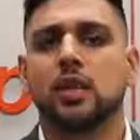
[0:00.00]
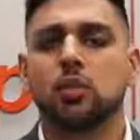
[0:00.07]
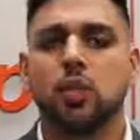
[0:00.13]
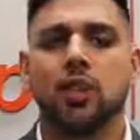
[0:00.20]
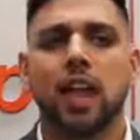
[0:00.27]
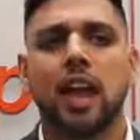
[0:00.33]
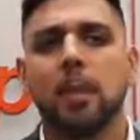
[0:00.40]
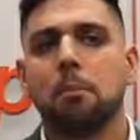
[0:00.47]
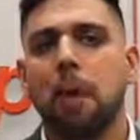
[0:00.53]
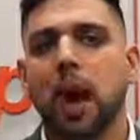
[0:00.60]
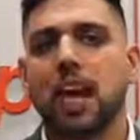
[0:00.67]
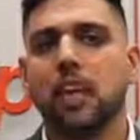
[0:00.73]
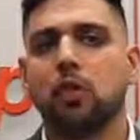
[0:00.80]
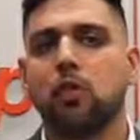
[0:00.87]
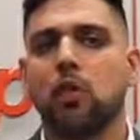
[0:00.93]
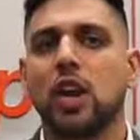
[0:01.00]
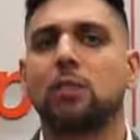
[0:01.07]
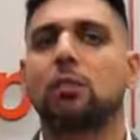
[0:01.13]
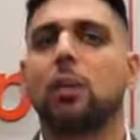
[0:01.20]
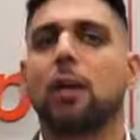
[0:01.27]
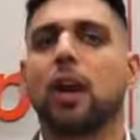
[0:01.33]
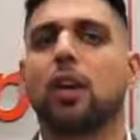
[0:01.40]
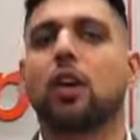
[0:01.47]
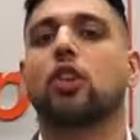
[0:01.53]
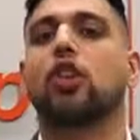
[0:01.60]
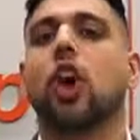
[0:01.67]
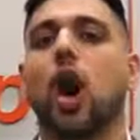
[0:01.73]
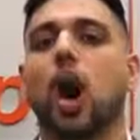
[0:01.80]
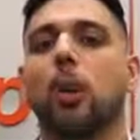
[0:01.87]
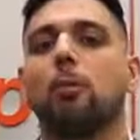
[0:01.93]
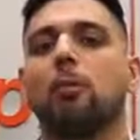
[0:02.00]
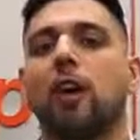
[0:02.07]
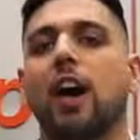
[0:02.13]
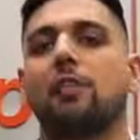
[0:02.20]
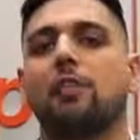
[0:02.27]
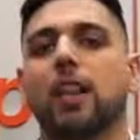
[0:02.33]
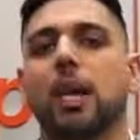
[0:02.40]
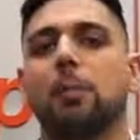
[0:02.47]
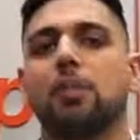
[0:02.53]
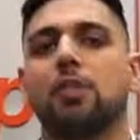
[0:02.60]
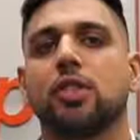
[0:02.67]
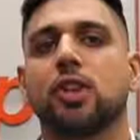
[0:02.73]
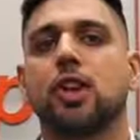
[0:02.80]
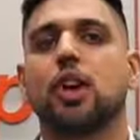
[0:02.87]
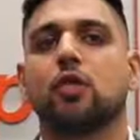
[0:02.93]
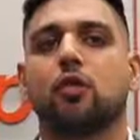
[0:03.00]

With that in mind, we prepared our top 5 tips